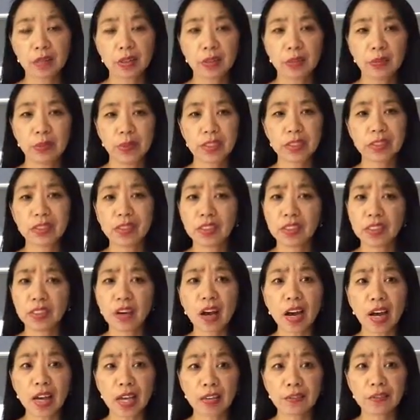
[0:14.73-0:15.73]
a Western
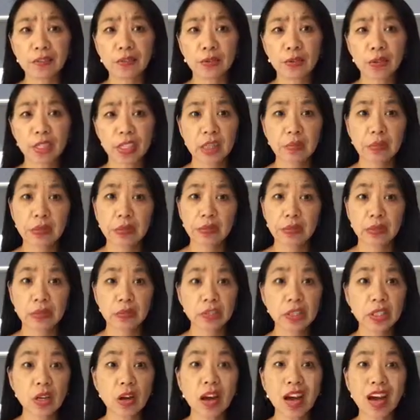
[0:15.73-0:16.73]
diet for any period
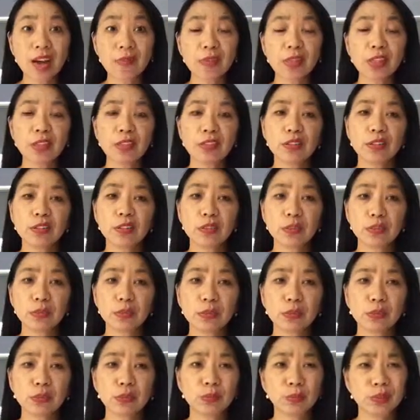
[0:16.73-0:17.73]
of time, your